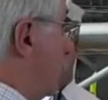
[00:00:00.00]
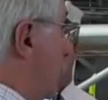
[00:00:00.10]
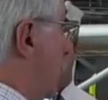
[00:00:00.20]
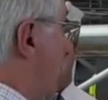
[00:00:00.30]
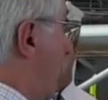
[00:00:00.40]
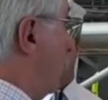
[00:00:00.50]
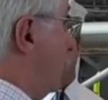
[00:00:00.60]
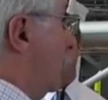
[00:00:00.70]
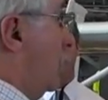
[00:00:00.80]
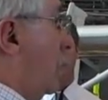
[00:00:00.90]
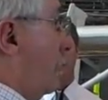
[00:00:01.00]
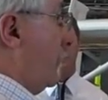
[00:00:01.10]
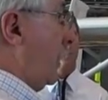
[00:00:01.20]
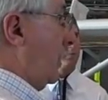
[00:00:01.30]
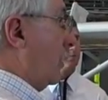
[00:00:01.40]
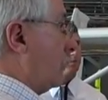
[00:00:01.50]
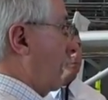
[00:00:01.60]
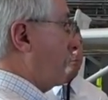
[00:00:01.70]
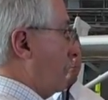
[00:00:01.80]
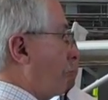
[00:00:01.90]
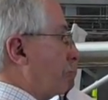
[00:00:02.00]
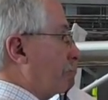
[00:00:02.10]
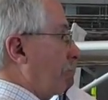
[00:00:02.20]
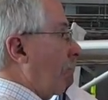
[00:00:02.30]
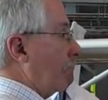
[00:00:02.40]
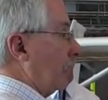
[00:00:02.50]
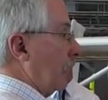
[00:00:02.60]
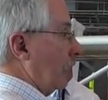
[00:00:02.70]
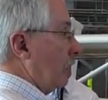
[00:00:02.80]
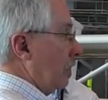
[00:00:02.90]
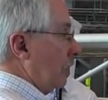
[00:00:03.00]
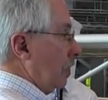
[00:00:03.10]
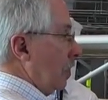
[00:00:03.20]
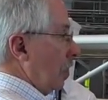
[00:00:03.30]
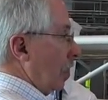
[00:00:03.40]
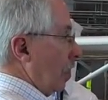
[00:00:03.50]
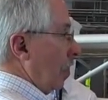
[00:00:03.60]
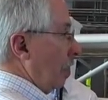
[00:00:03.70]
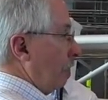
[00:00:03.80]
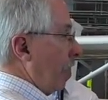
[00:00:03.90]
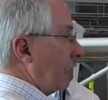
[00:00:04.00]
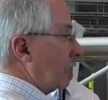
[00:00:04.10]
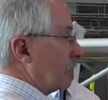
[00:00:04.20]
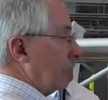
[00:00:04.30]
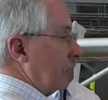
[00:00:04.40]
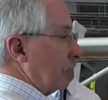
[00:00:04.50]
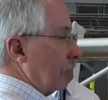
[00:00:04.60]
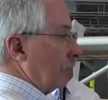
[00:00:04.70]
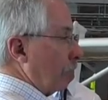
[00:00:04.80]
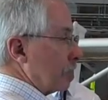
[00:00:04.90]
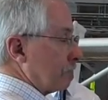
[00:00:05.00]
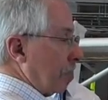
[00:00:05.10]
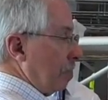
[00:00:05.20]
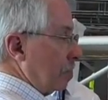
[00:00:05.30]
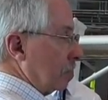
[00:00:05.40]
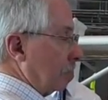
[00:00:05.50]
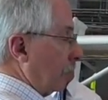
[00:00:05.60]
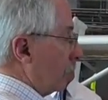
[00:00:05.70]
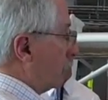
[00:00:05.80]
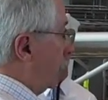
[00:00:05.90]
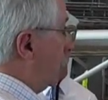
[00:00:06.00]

in-house. Then the aircraft come up to fly again, Mike doesn't have anything for us probably till the first week